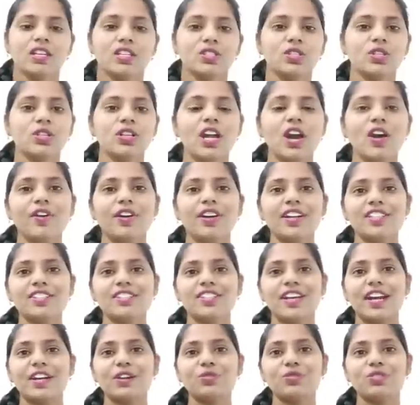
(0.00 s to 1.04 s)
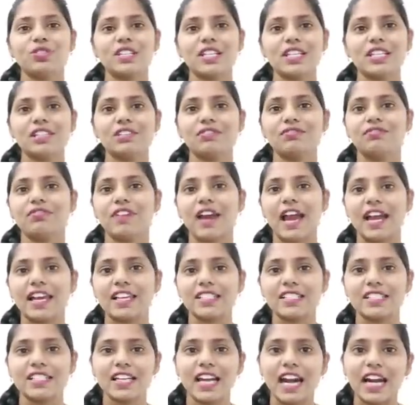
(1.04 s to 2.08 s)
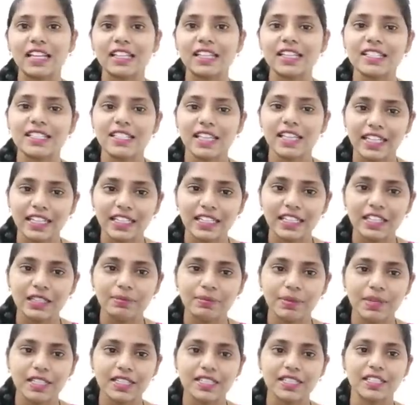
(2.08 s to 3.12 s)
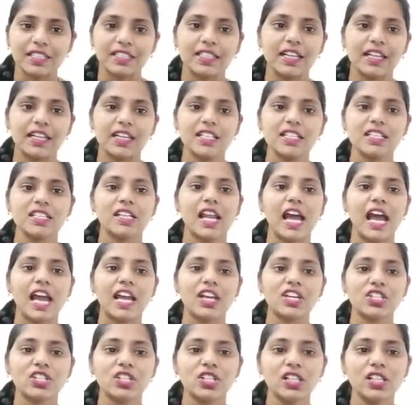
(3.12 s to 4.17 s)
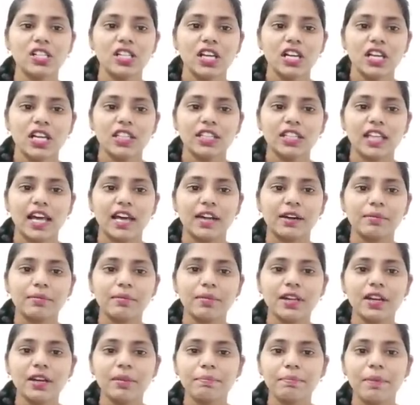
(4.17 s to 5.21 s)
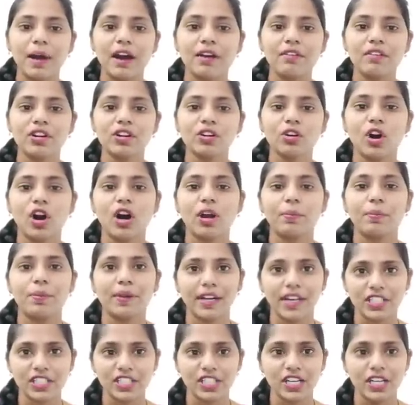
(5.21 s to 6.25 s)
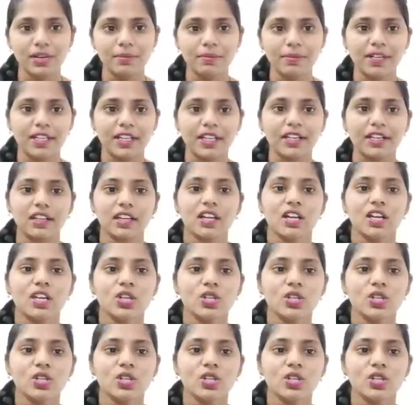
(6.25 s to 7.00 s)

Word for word: So now let us try to see some facts regarding this NTPC that is National Thermal Power Corporation Limited.